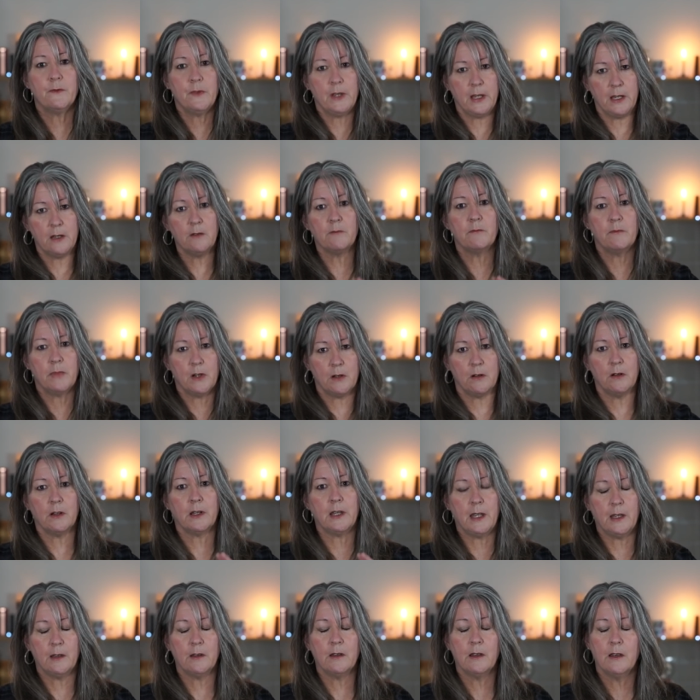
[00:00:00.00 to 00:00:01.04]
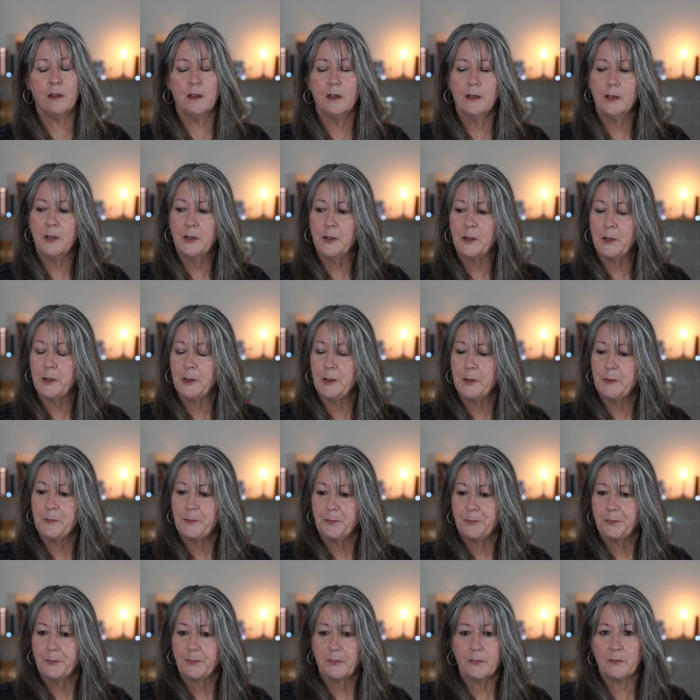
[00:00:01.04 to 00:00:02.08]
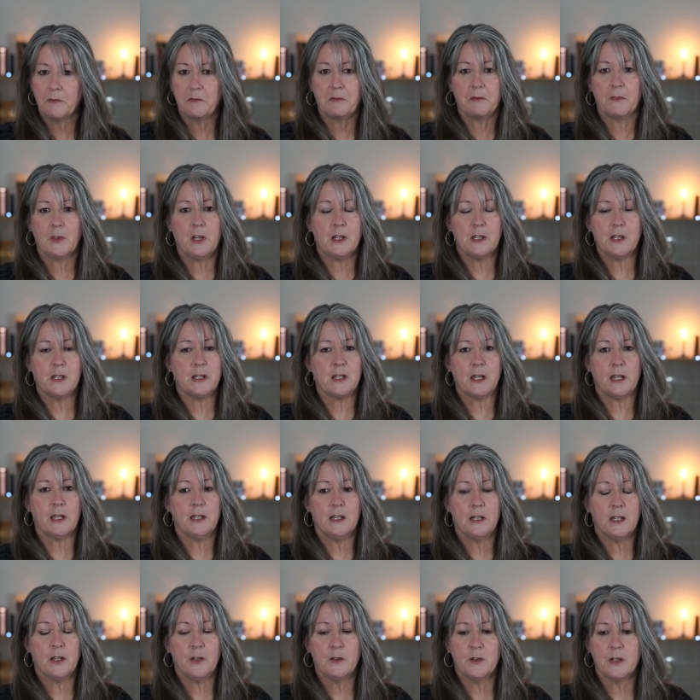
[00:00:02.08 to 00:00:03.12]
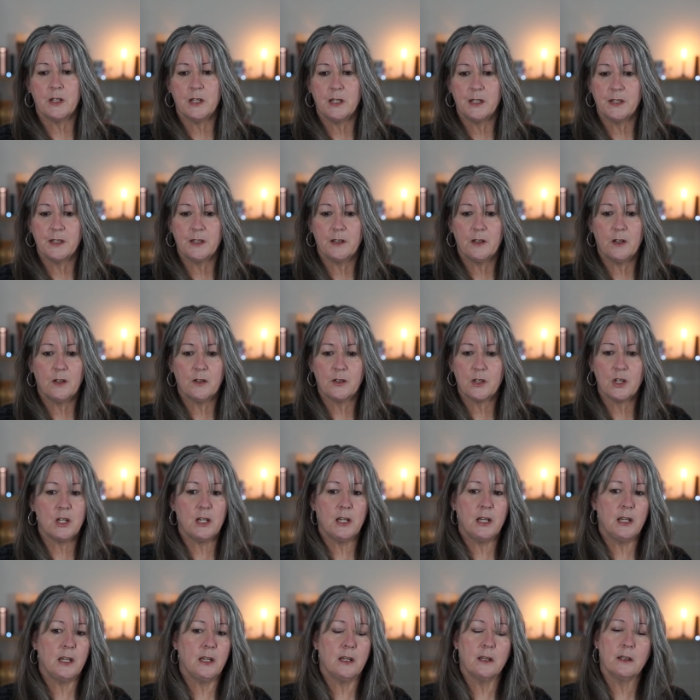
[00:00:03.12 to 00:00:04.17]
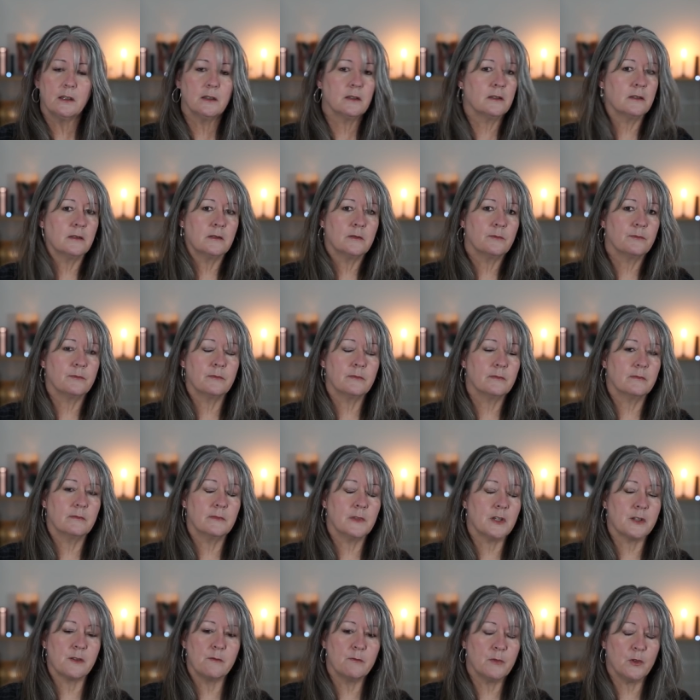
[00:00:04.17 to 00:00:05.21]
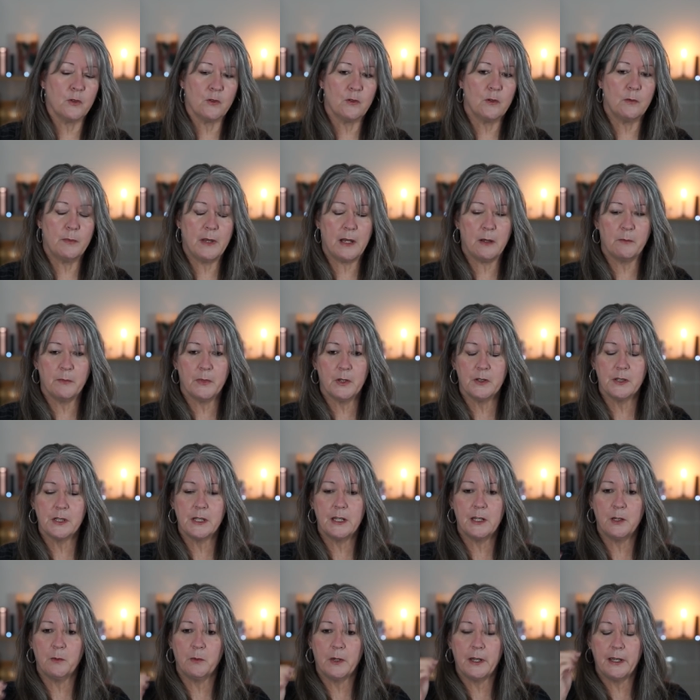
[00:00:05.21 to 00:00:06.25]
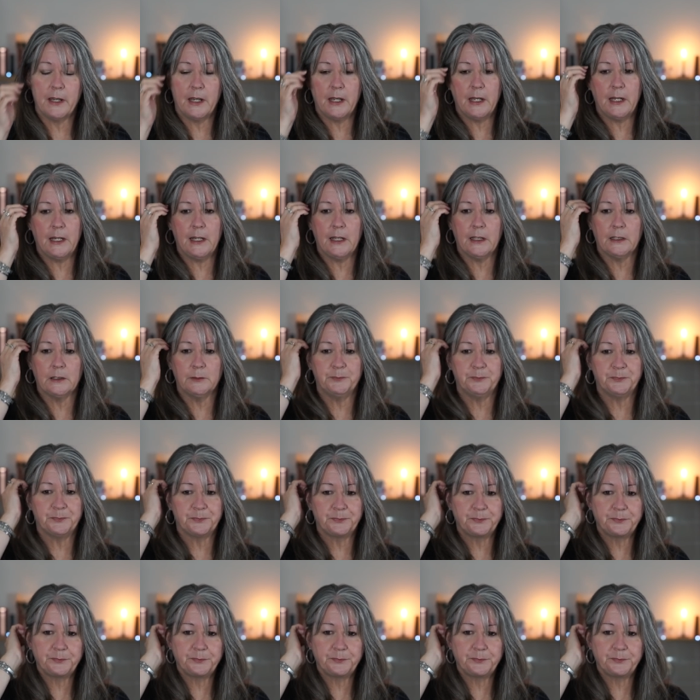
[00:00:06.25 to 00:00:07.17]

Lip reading: feet and barking, they didn't take any notice. And Archie doesn't bother about birds anyway. He, a